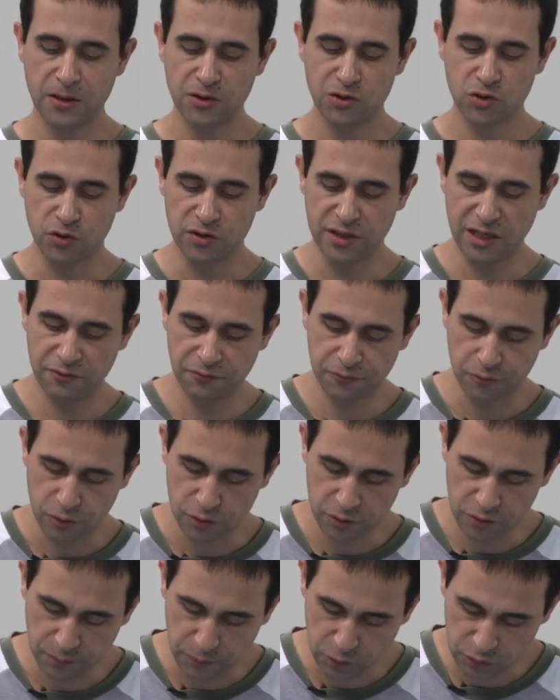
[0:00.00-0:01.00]
So
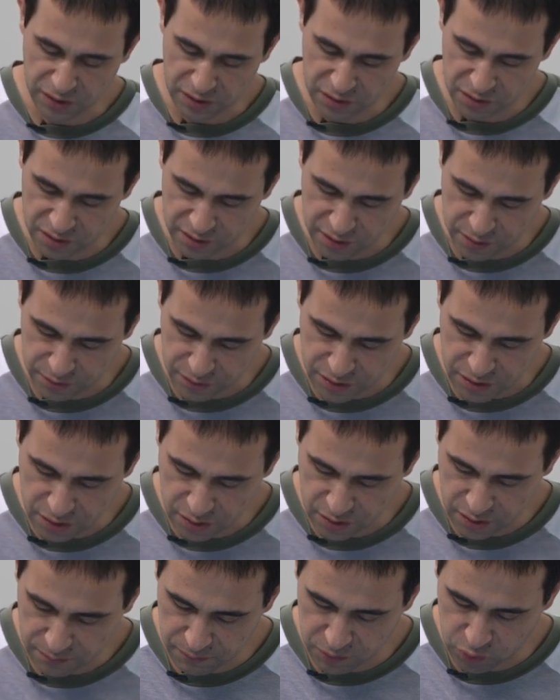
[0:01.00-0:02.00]
therefore, the potential
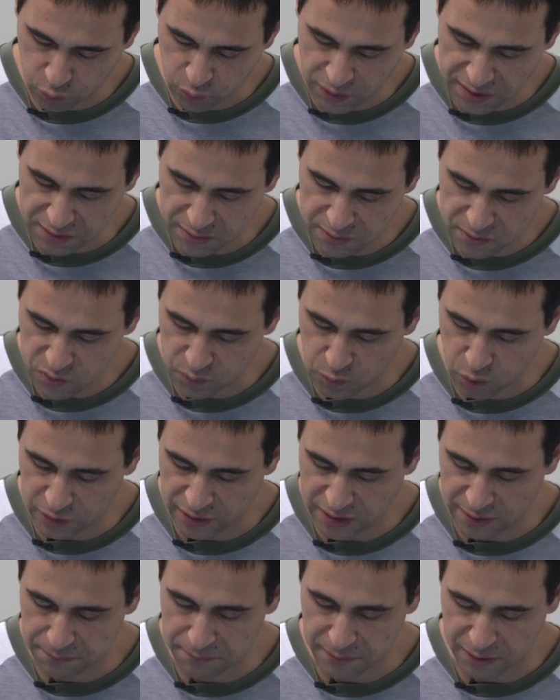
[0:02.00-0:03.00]
energy between
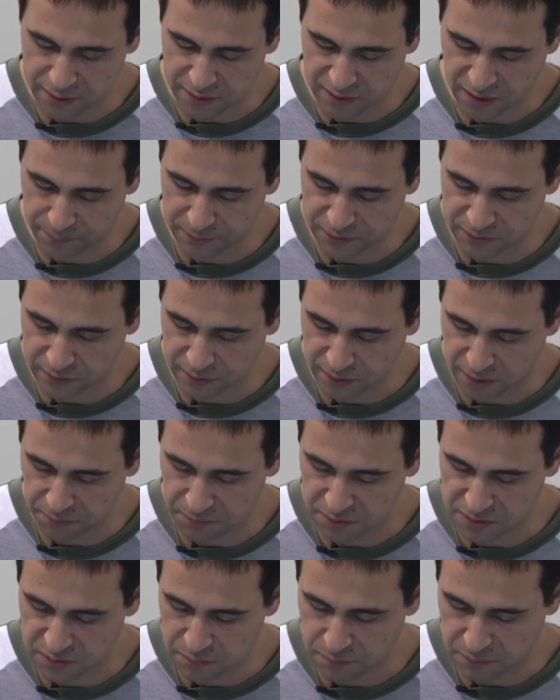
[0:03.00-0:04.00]
small m and capital
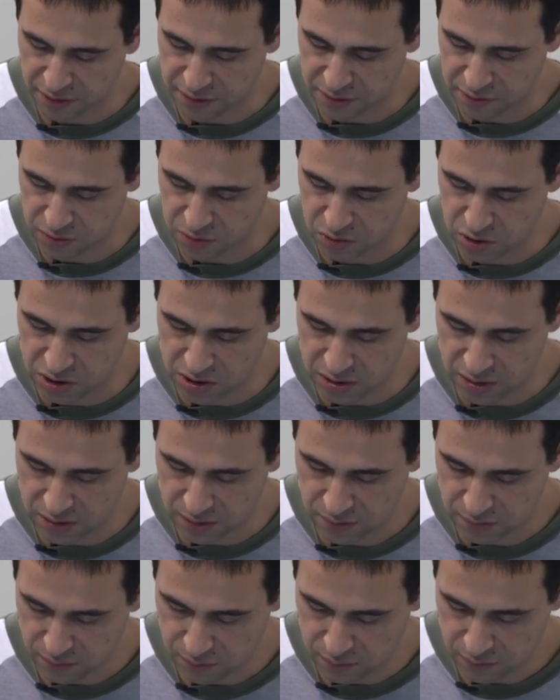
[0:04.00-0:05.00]
M is minus
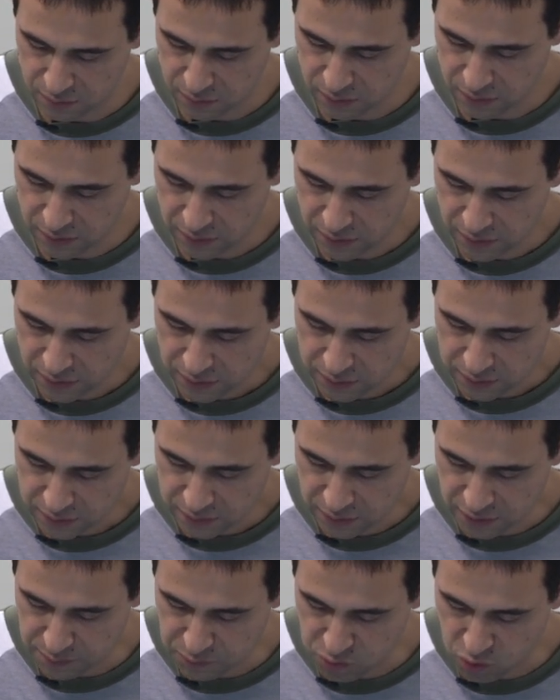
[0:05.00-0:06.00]
g
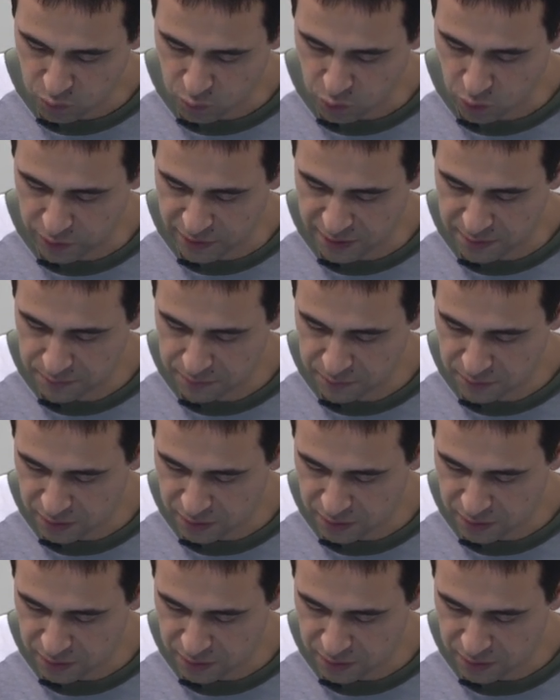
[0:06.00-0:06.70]
times small m